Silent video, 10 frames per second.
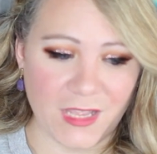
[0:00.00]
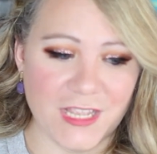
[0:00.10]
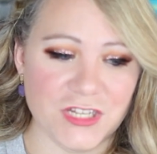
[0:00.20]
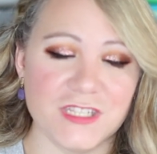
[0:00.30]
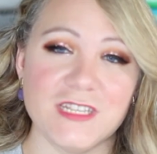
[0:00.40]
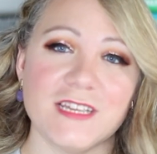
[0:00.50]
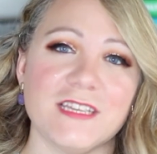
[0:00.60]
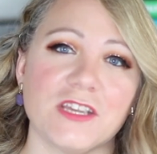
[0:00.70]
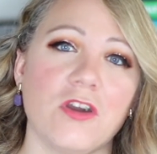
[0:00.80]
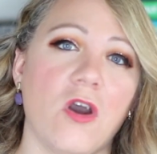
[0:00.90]
it just
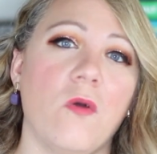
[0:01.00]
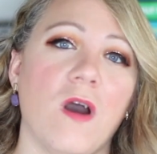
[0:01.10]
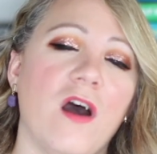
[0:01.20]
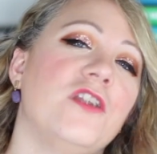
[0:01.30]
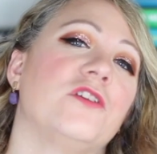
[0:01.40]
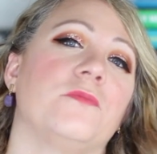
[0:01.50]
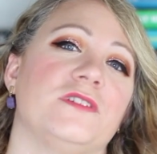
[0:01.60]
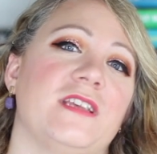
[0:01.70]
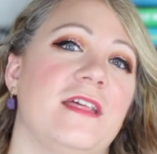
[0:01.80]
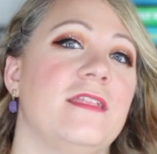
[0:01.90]
doesn't go
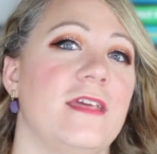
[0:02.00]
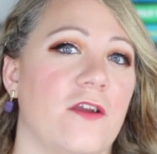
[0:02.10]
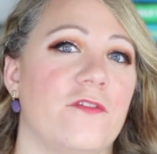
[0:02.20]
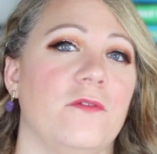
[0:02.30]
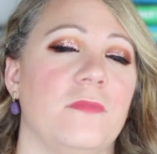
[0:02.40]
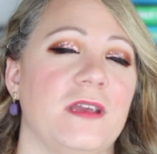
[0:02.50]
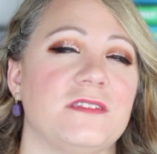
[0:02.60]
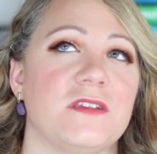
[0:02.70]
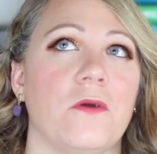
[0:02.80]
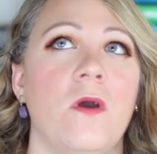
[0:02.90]
100% there for me.
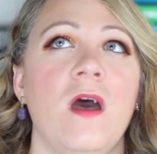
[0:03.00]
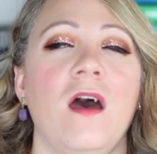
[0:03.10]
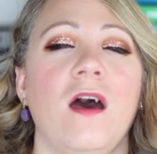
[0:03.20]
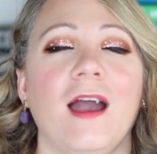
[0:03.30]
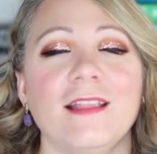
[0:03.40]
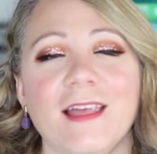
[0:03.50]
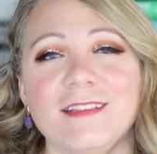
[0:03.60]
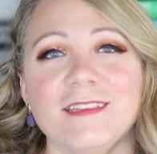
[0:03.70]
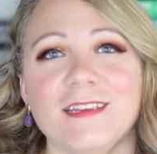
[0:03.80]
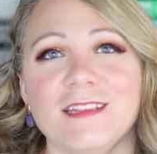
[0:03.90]
So I
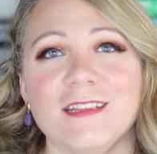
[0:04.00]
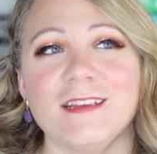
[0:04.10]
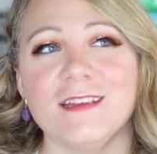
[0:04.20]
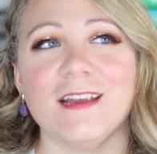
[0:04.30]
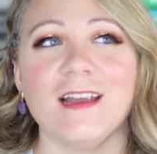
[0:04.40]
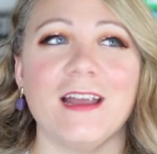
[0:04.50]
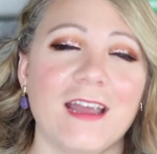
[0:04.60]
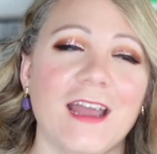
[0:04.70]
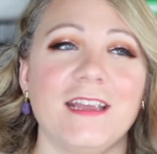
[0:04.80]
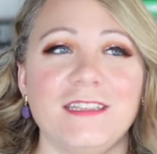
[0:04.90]
liked it,
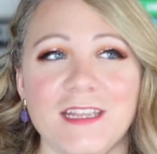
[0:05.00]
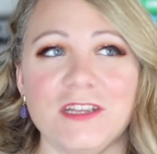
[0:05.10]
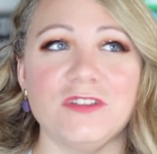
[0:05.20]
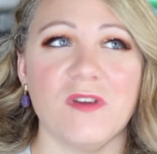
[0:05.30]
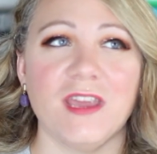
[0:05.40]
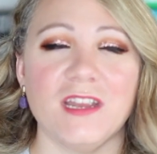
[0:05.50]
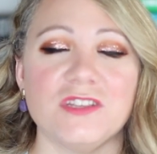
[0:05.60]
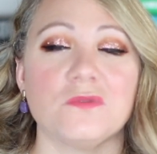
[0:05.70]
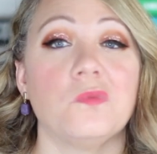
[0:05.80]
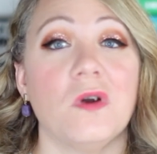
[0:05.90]
I did enjoy it, it
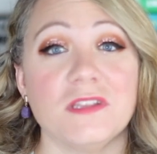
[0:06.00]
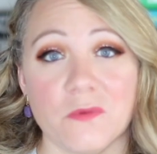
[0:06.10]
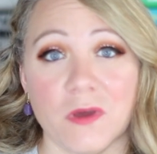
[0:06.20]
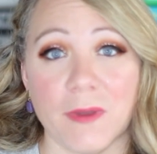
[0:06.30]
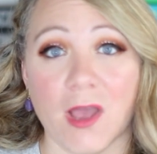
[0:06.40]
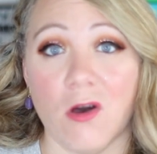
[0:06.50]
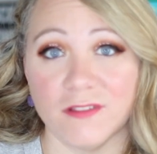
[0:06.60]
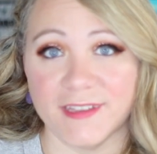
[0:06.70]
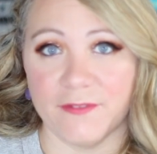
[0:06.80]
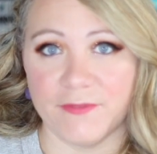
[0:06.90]
just wasn't one of my
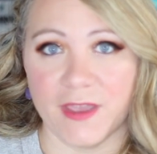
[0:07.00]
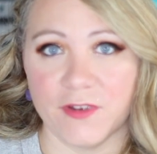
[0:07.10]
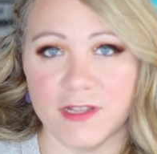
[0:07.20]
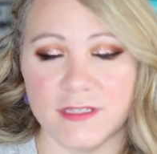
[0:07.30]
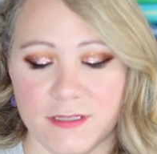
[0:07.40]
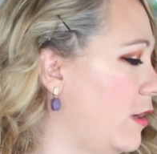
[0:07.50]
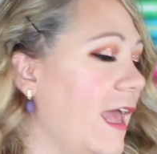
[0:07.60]
all-time favorites.